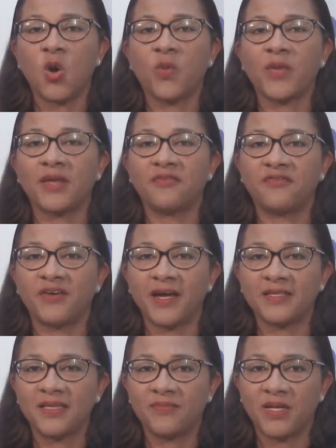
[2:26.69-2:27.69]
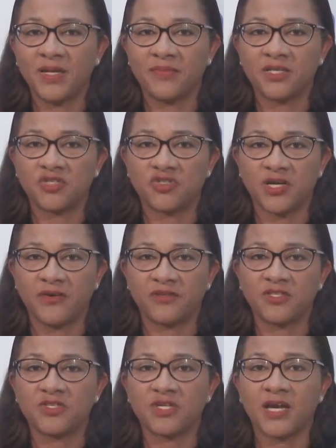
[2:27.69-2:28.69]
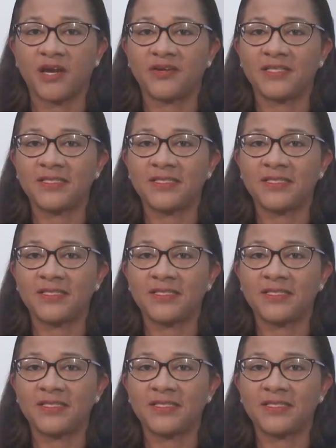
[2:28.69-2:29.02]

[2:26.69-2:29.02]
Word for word: We advise the minibus drivers to carry